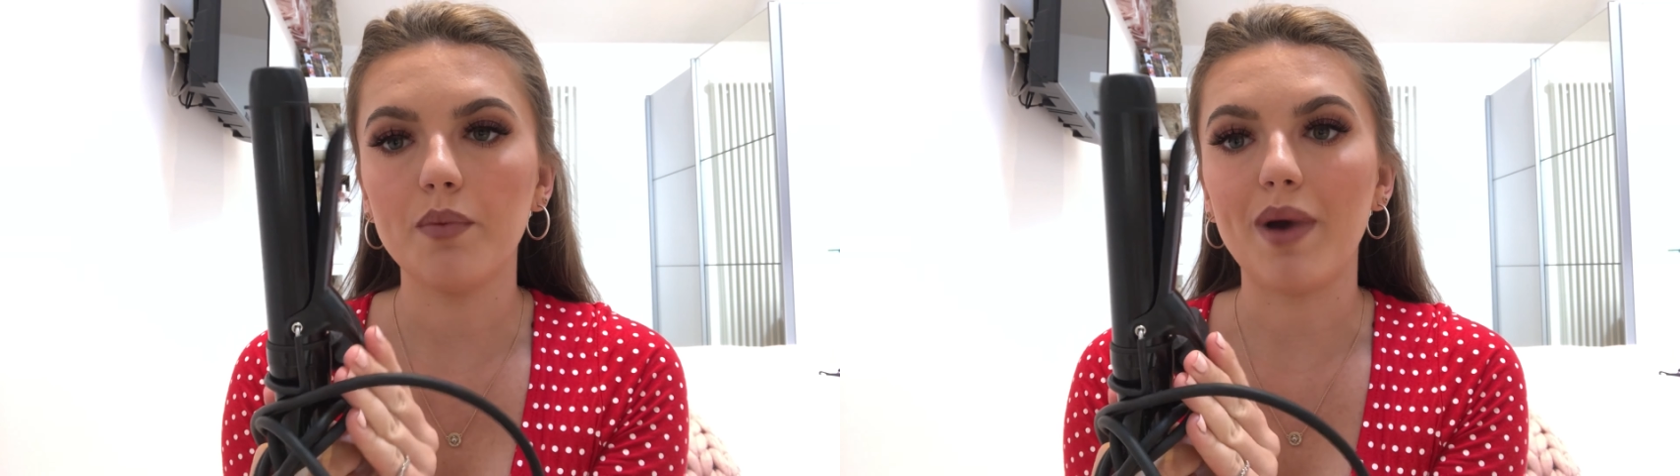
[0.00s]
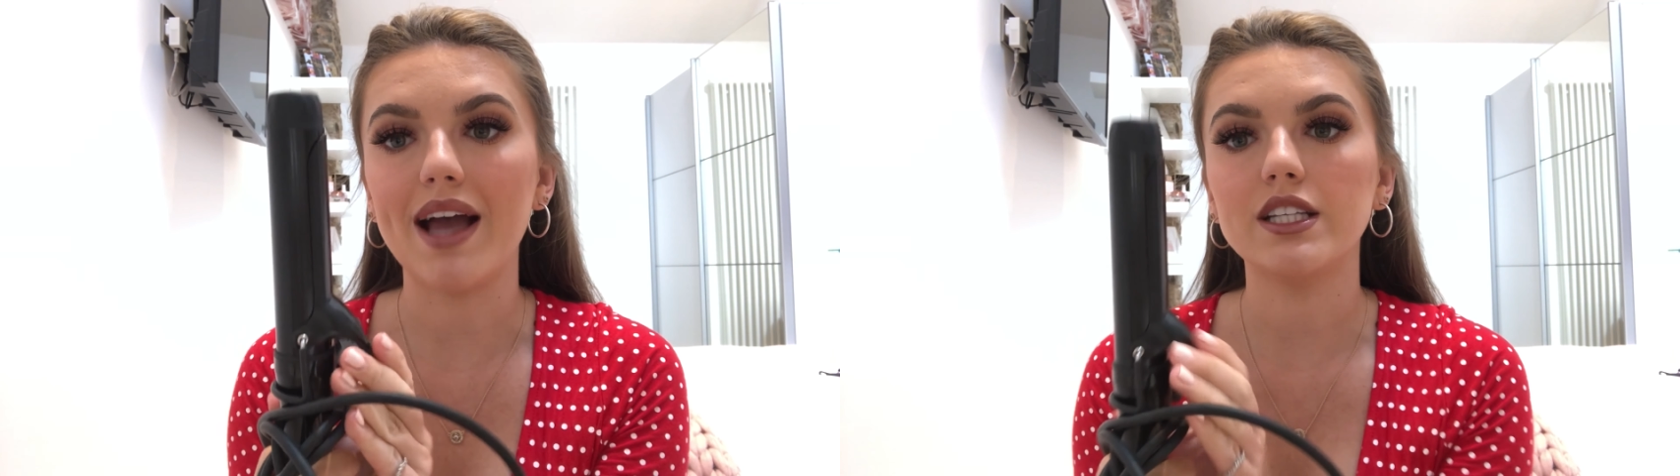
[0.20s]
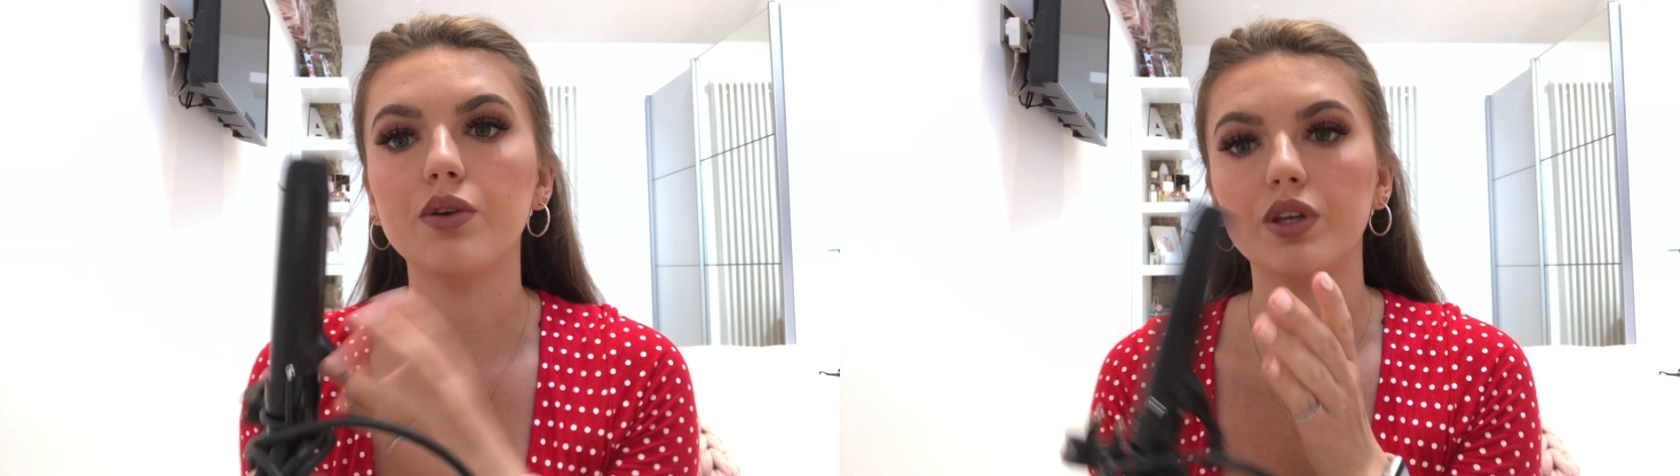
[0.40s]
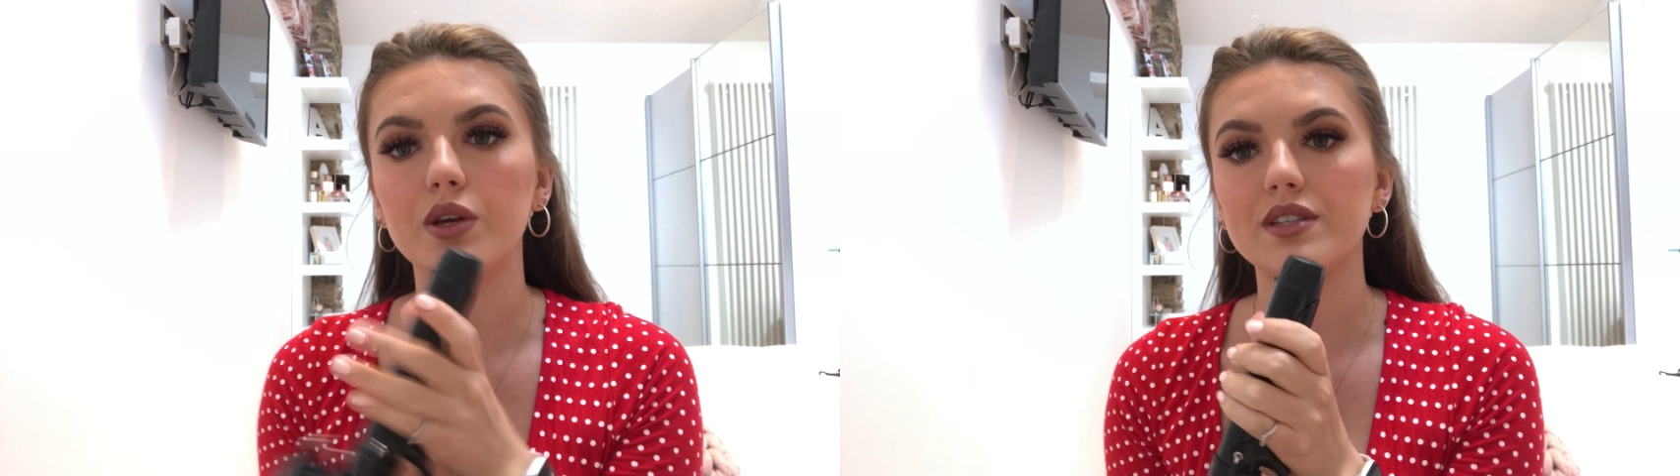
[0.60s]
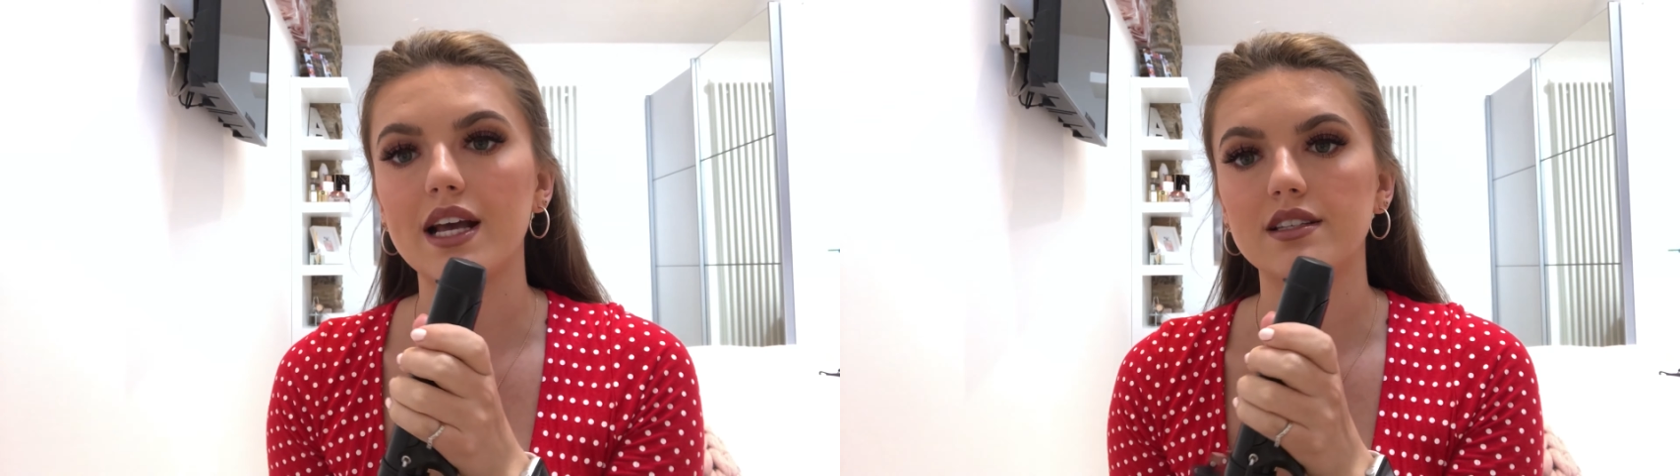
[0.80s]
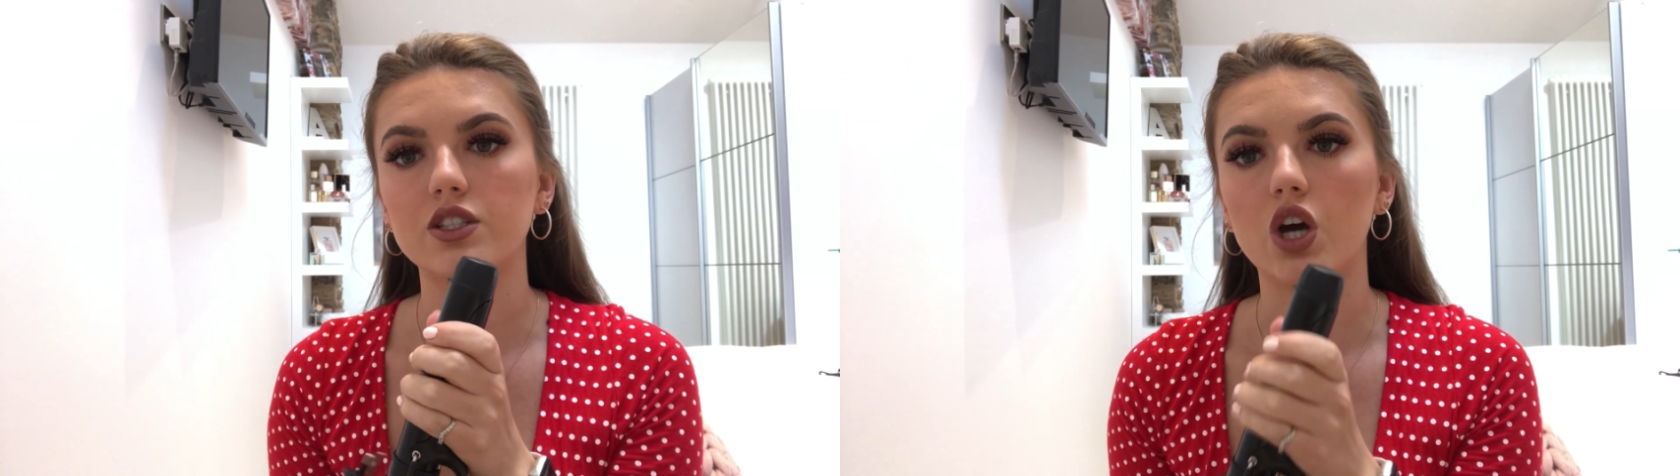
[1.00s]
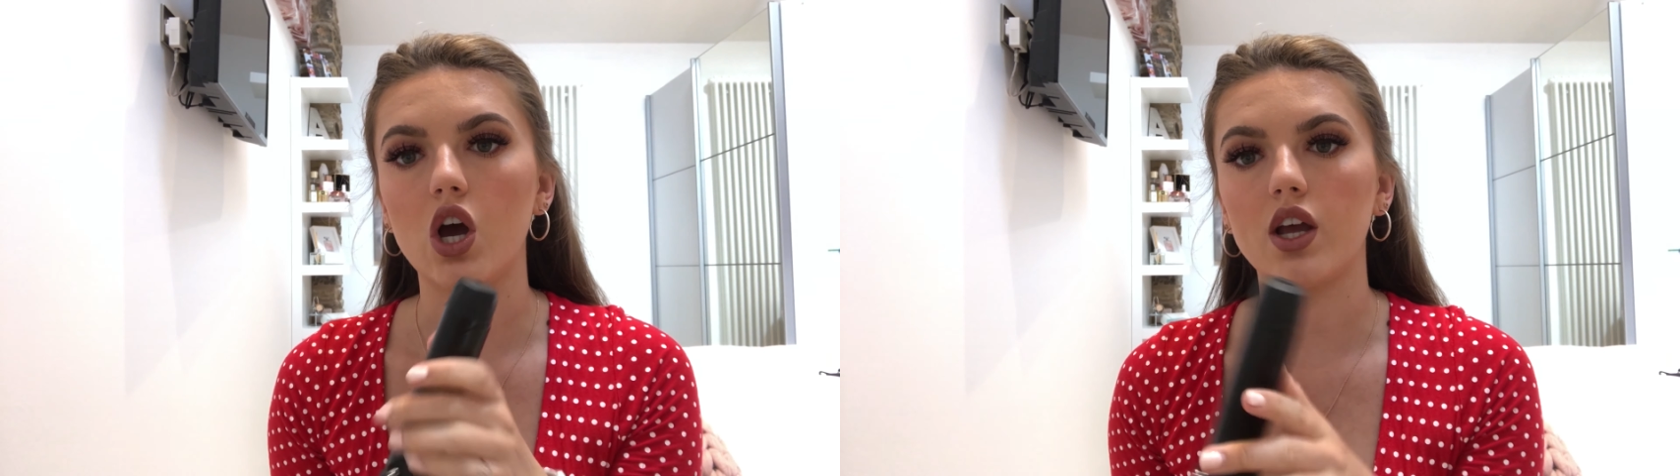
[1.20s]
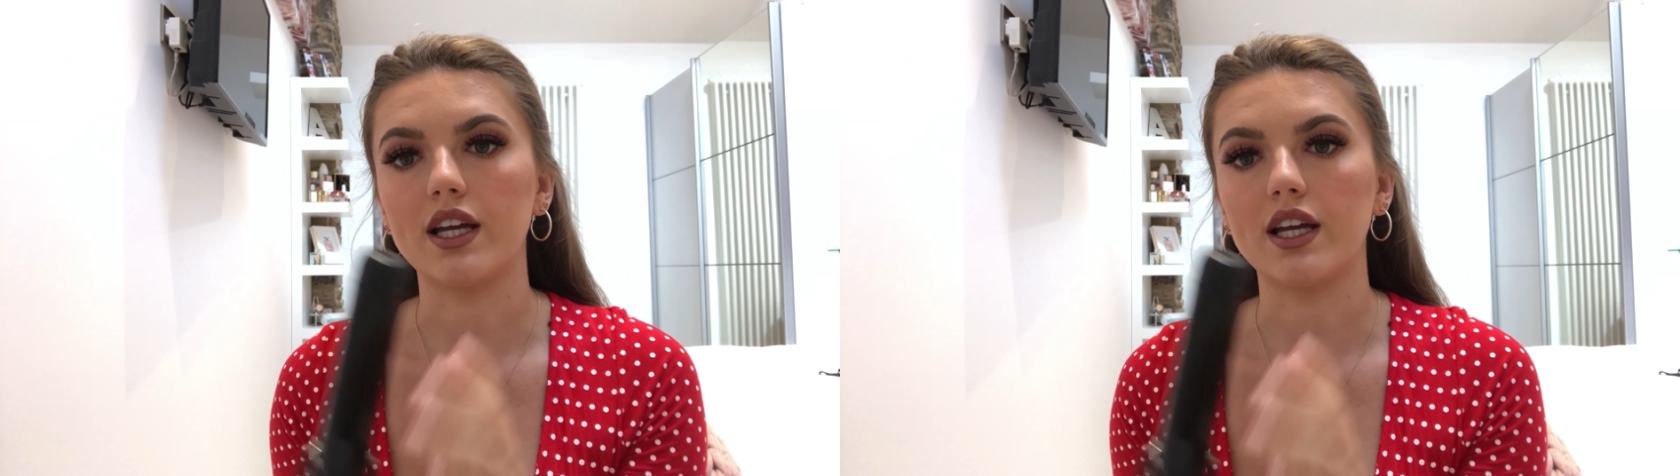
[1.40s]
but I don't use it as a tong,